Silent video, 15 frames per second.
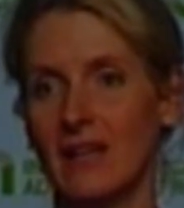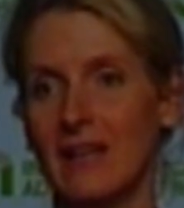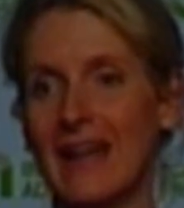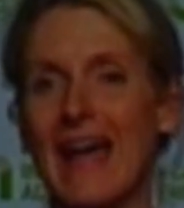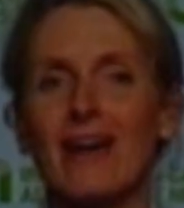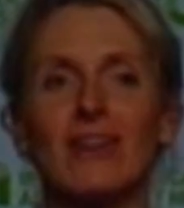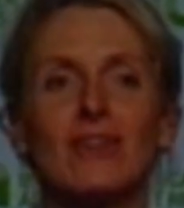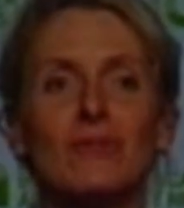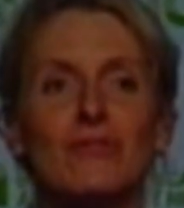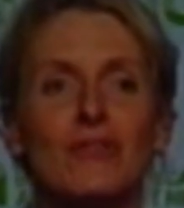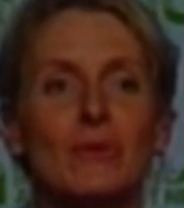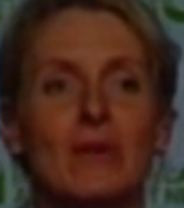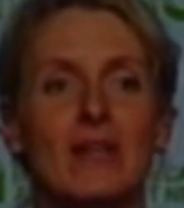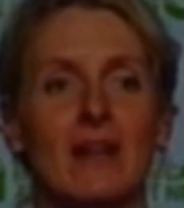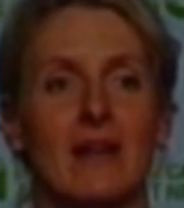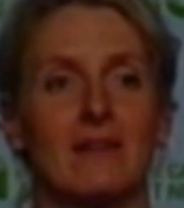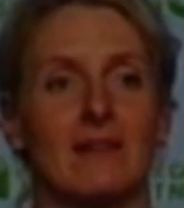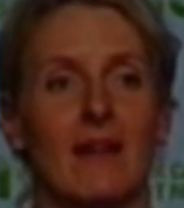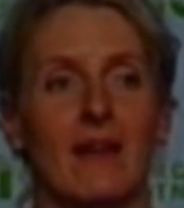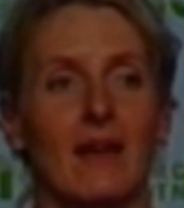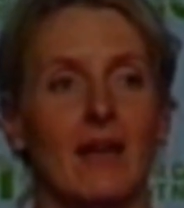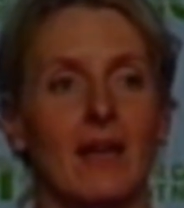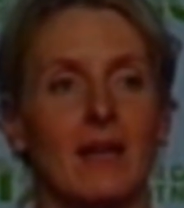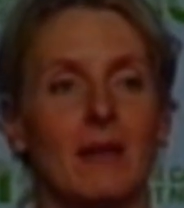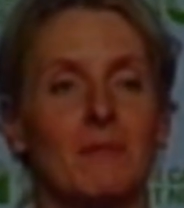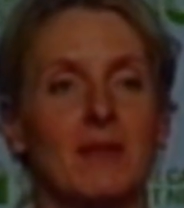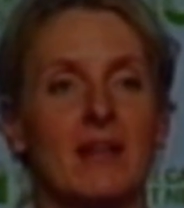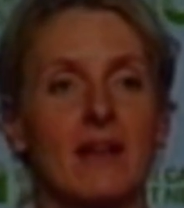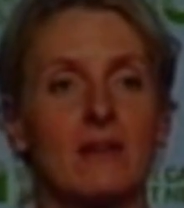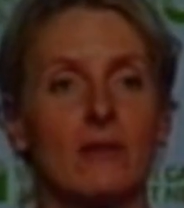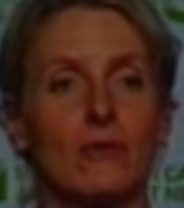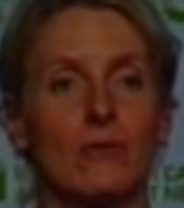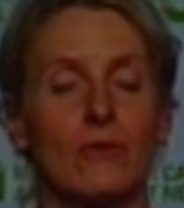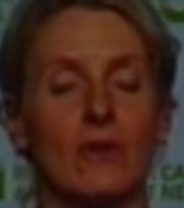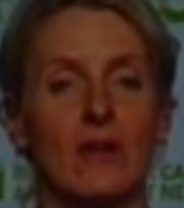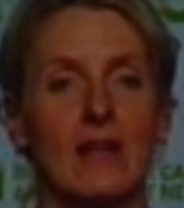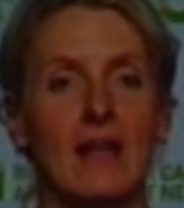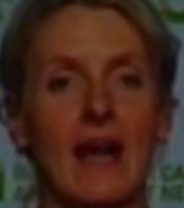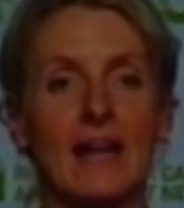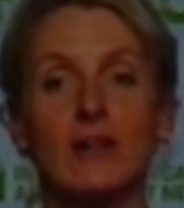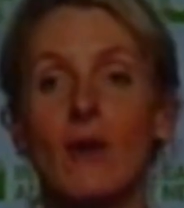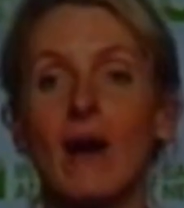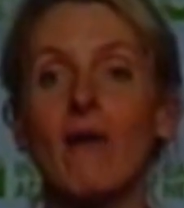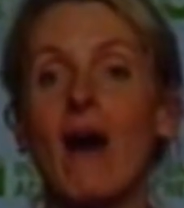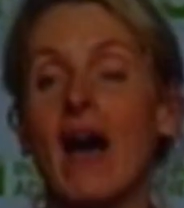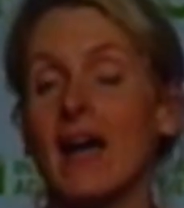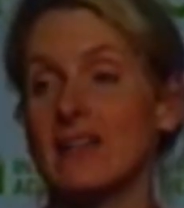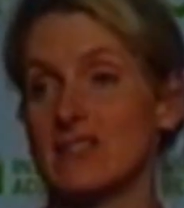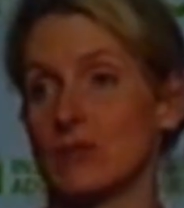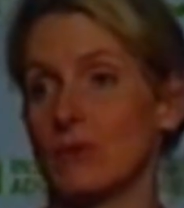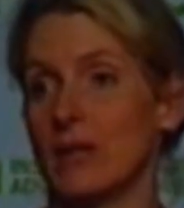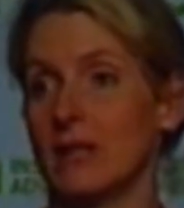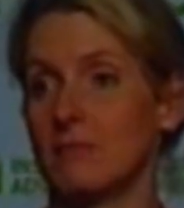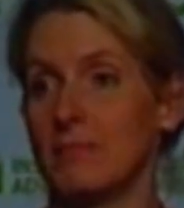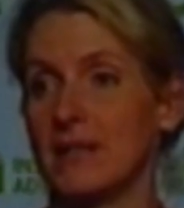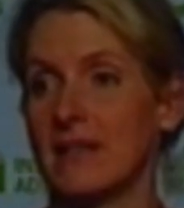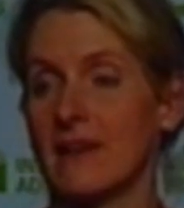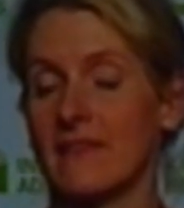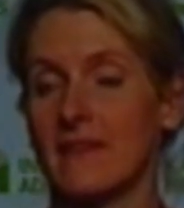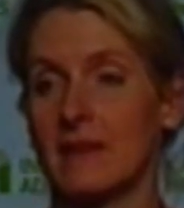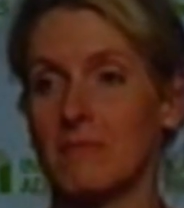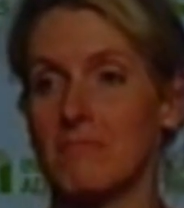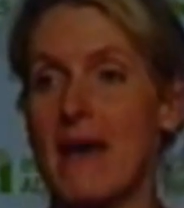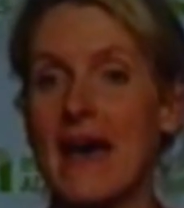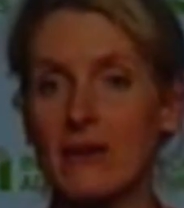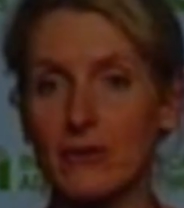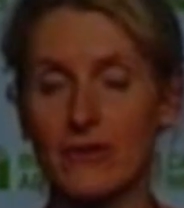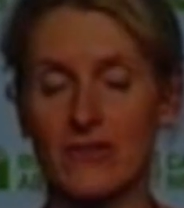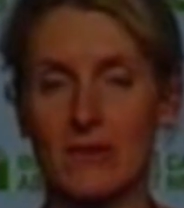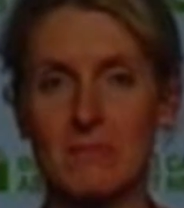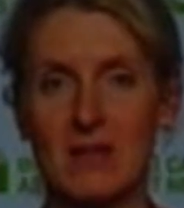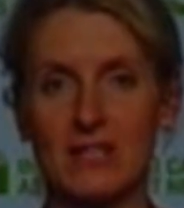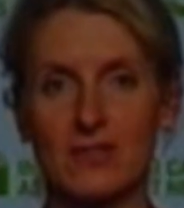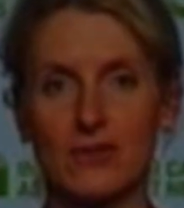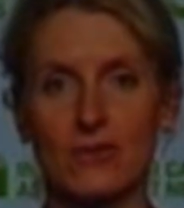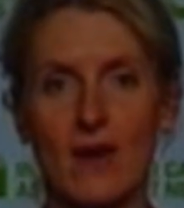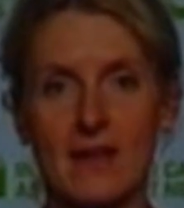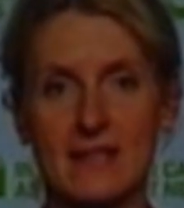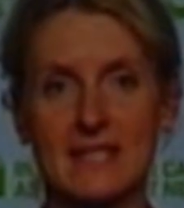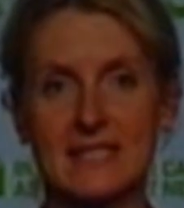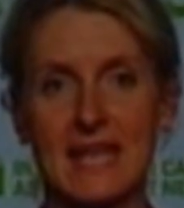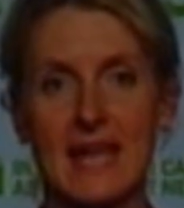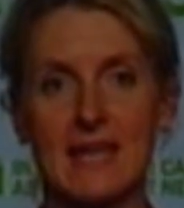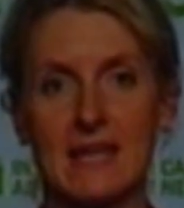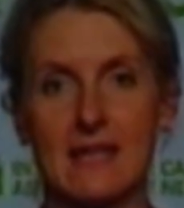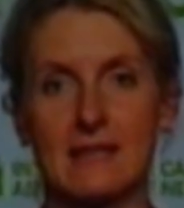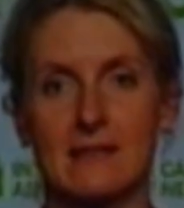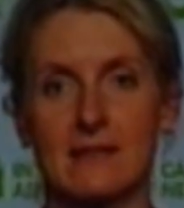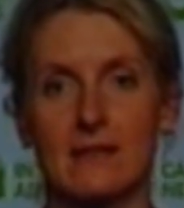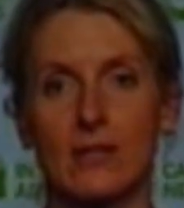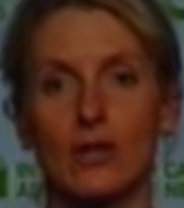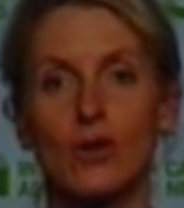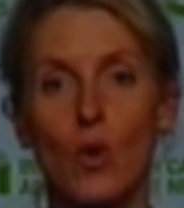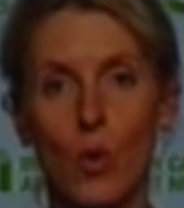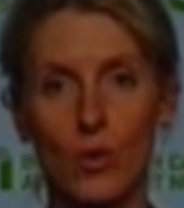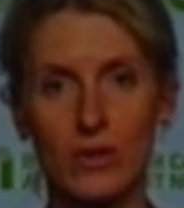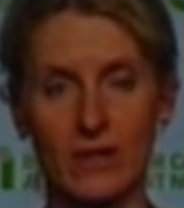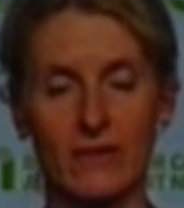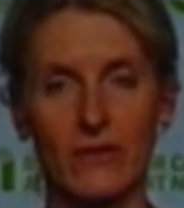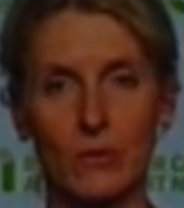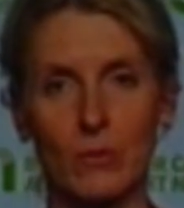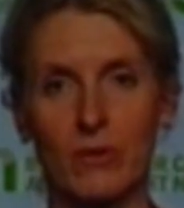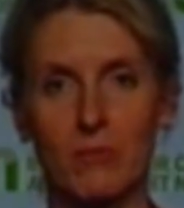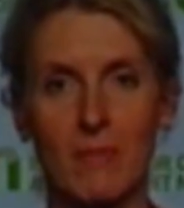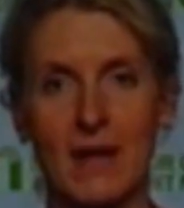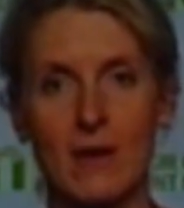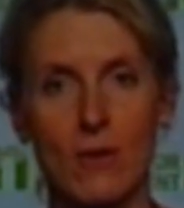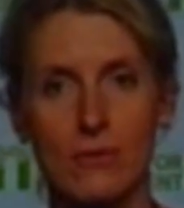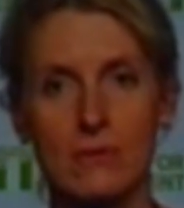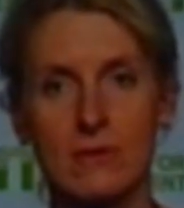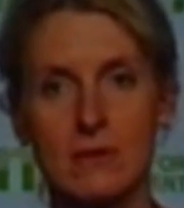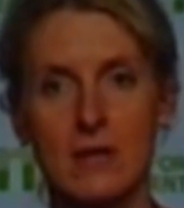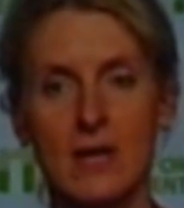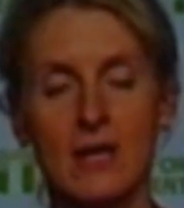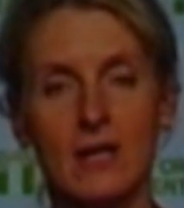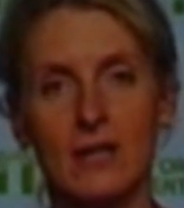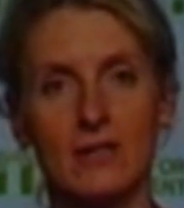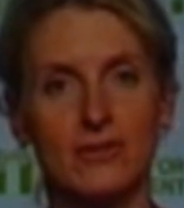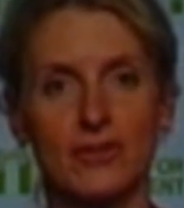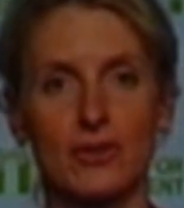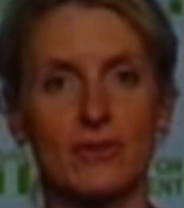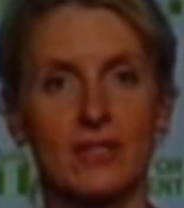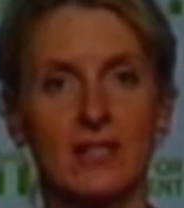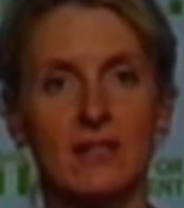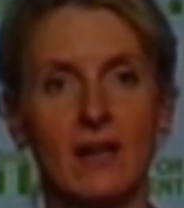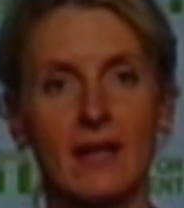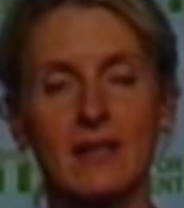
And how do you do it? I mean, I know how I do it because it matters to me to try to stay in concordance with my own journey.